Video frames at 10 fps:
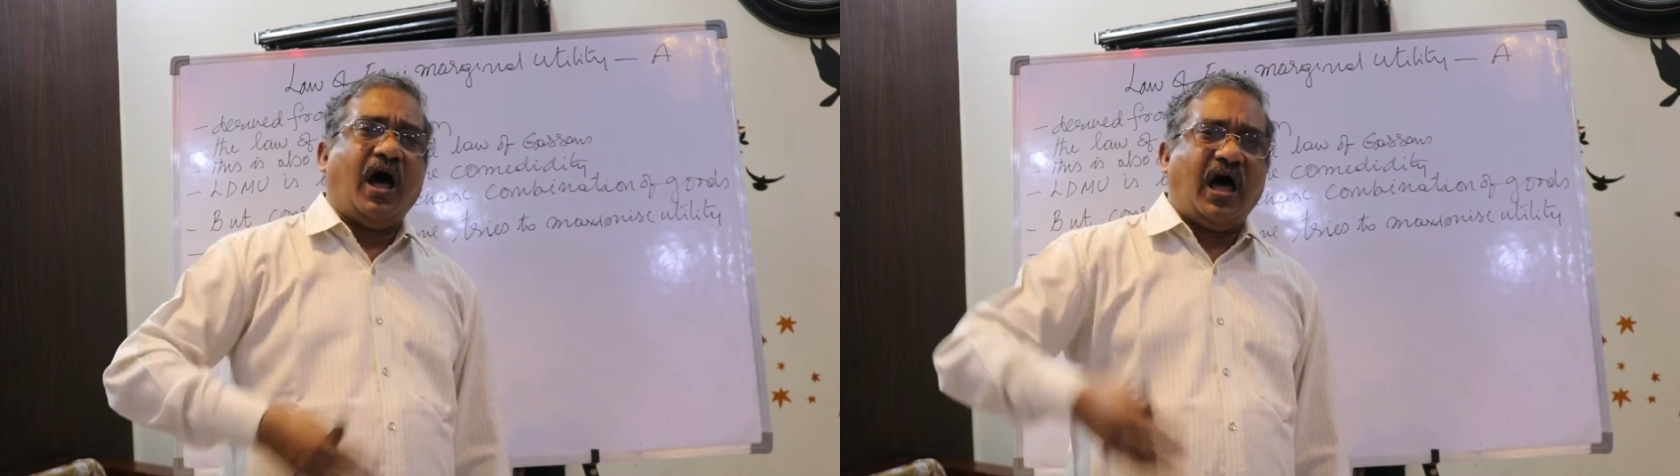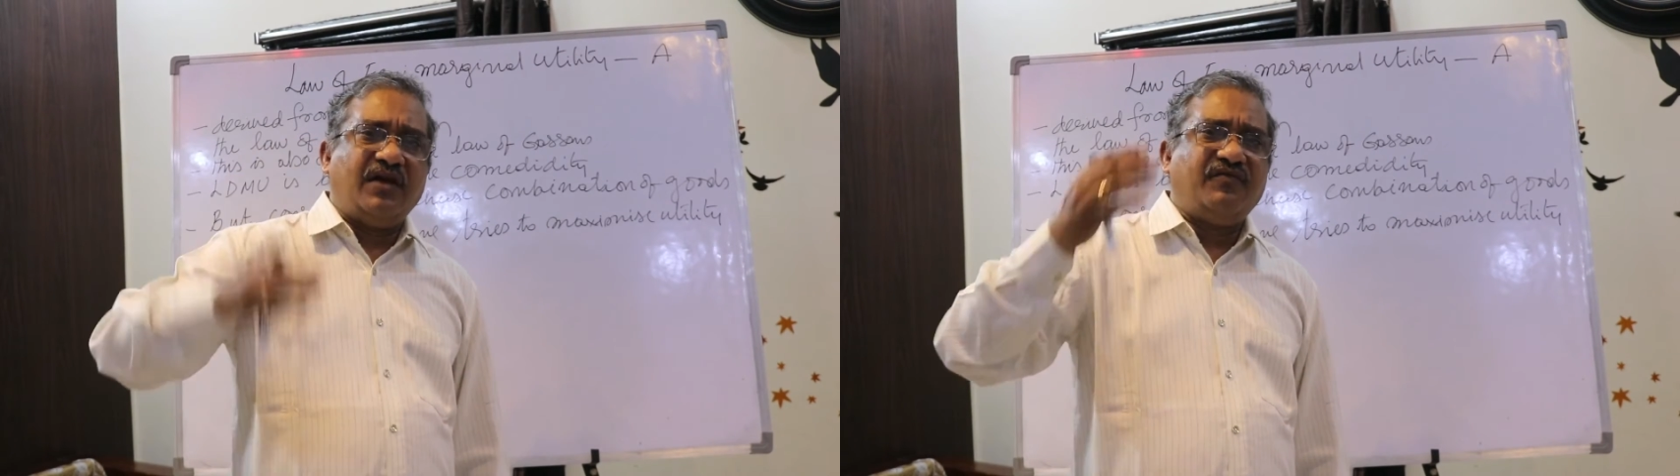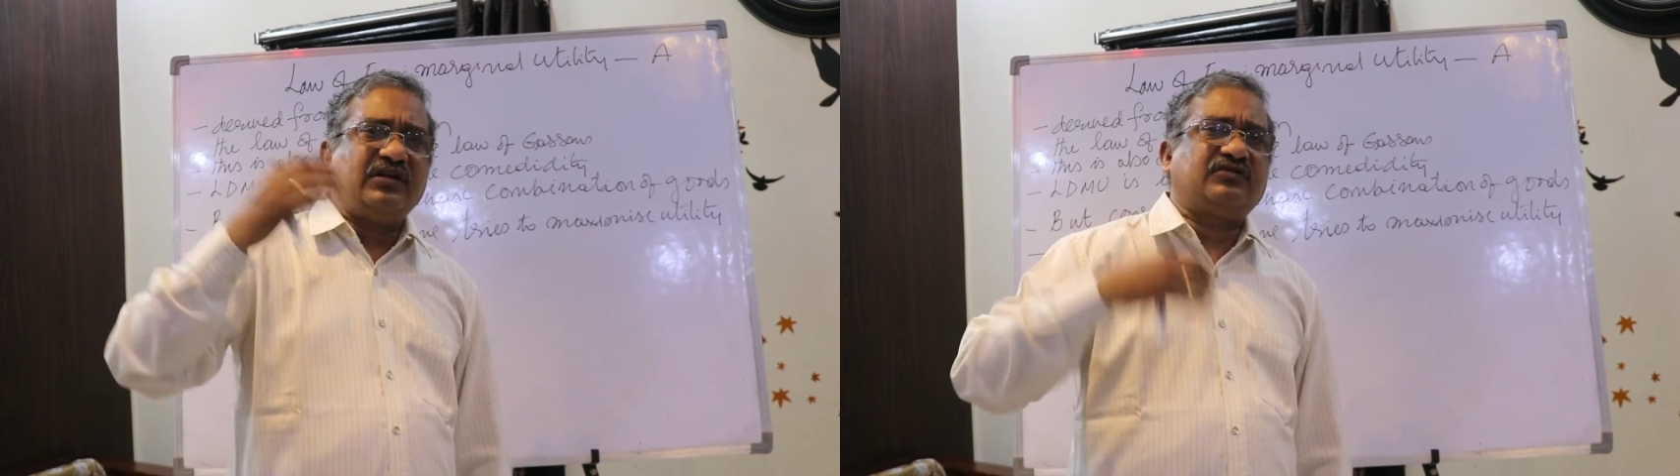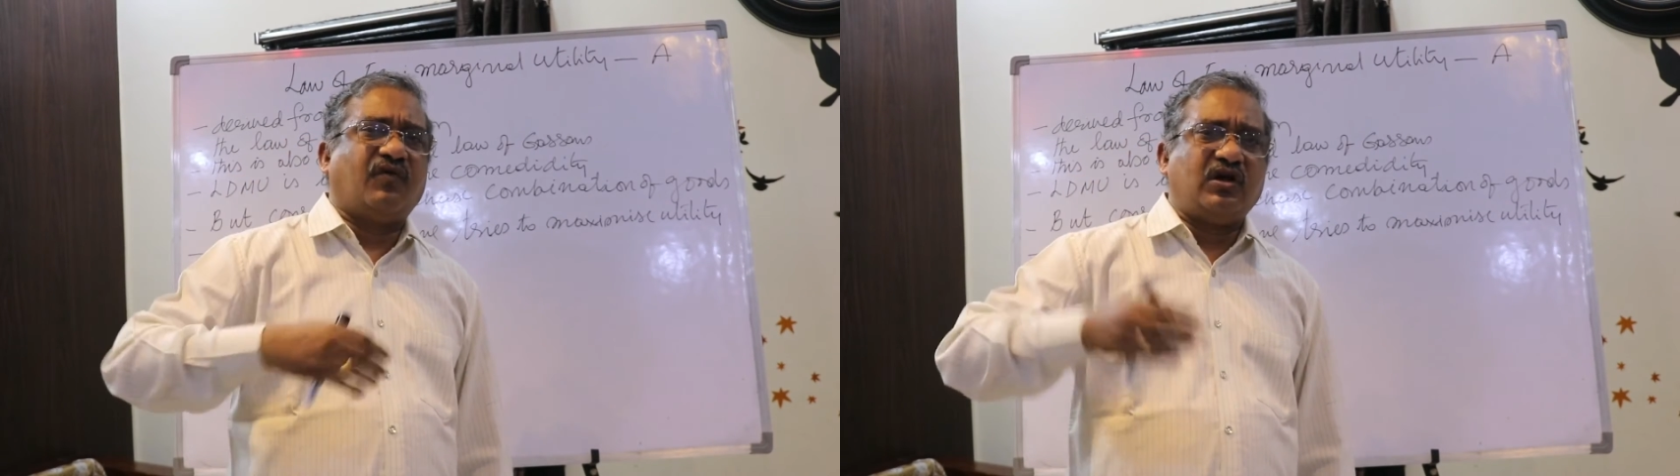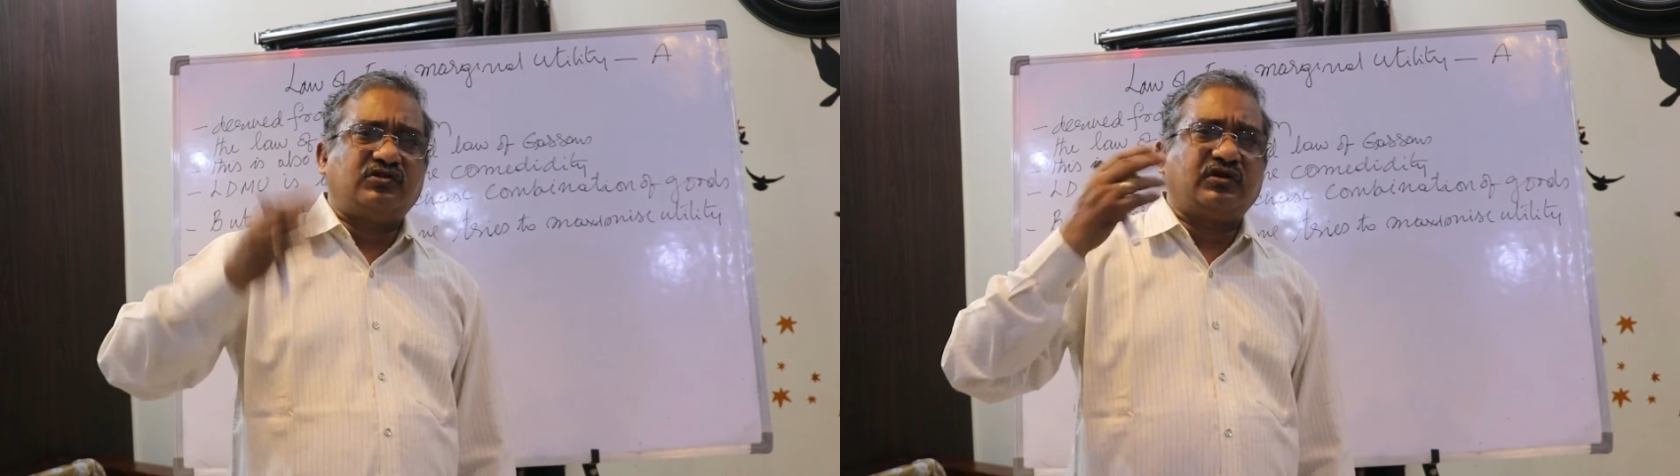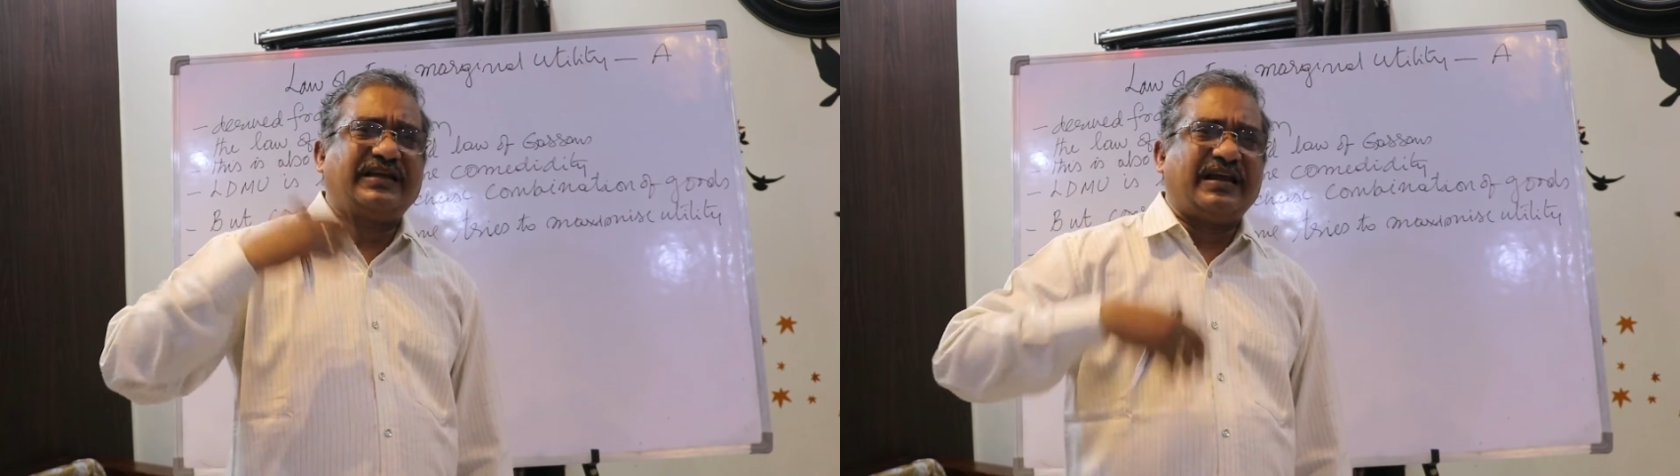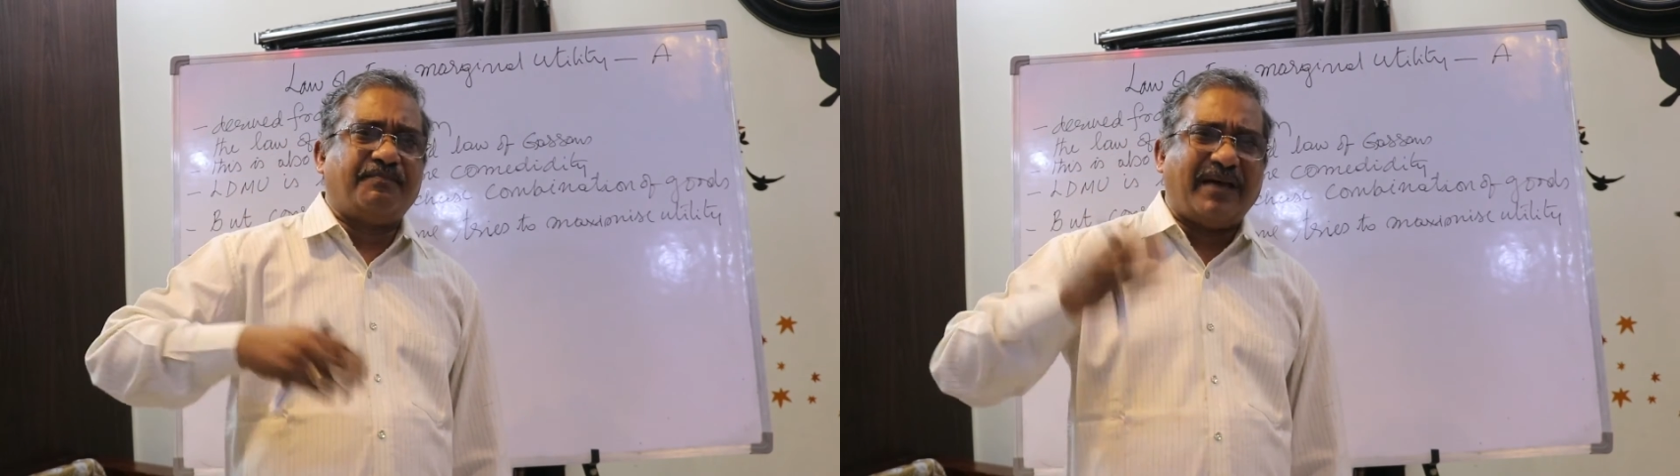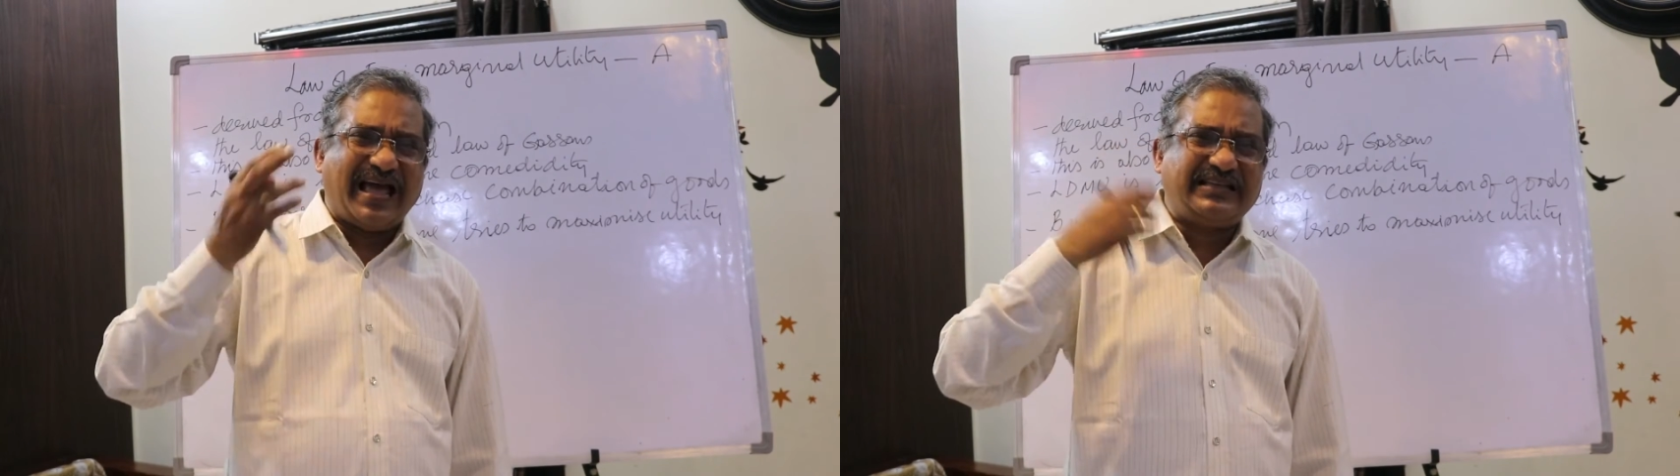always wants to
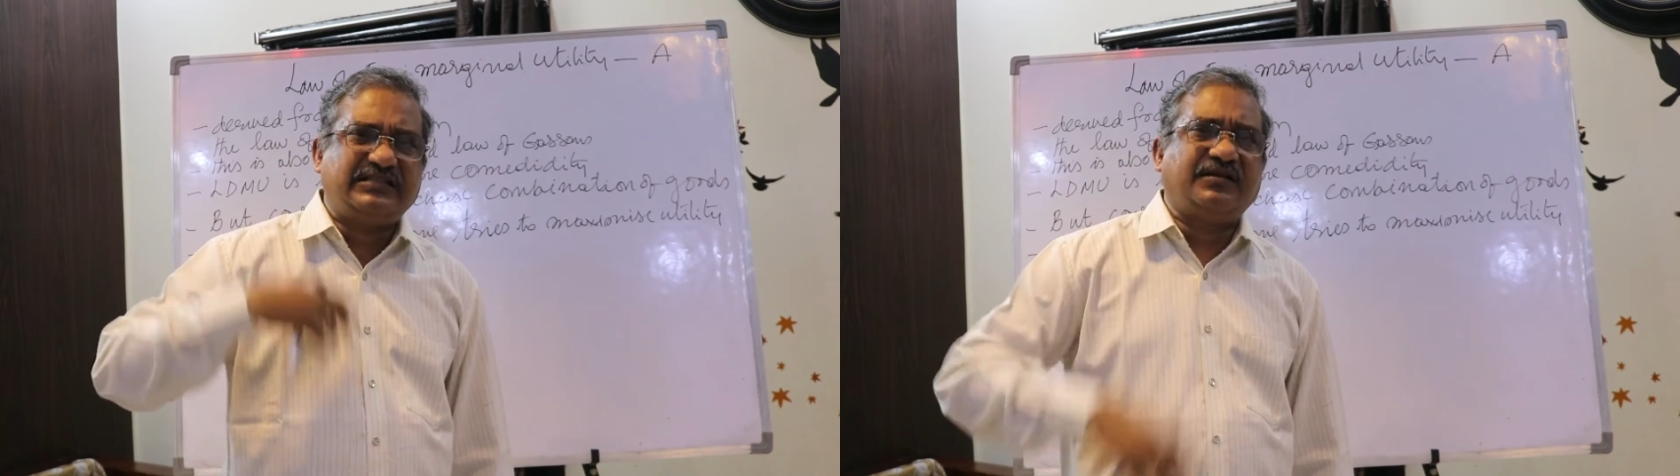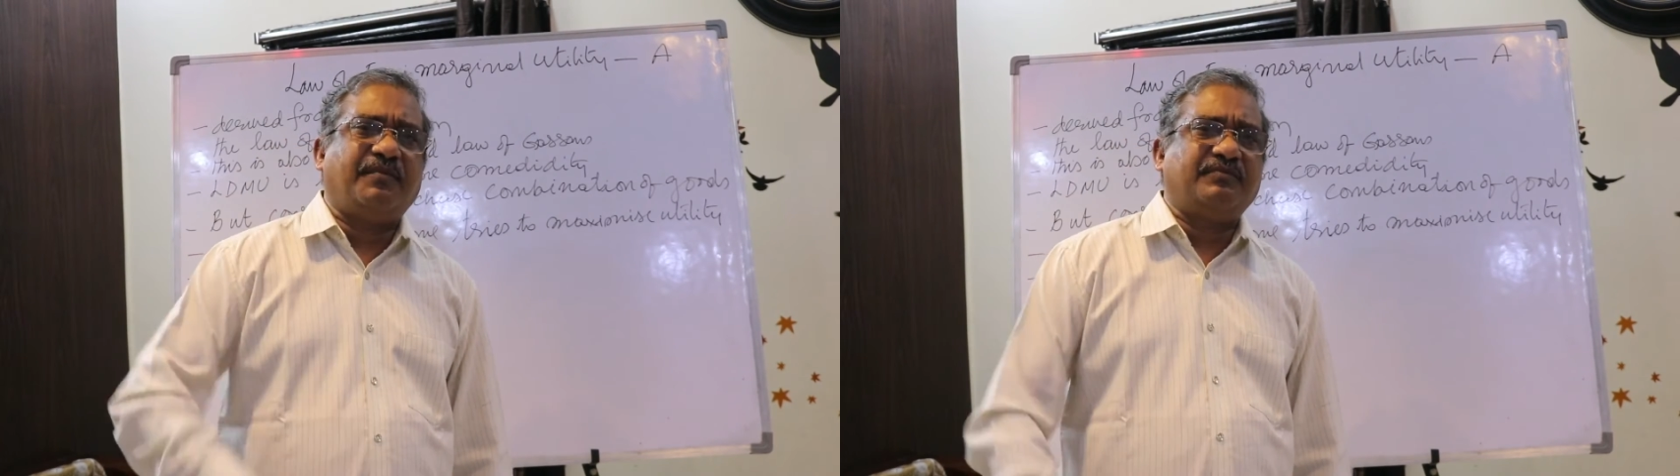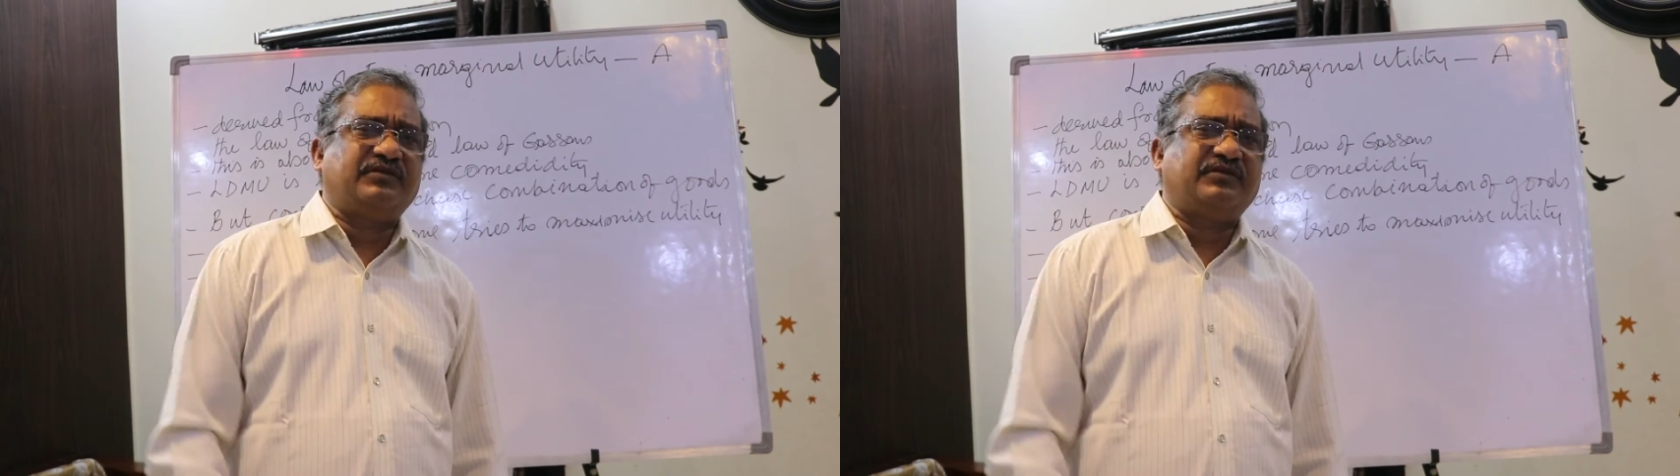get maximum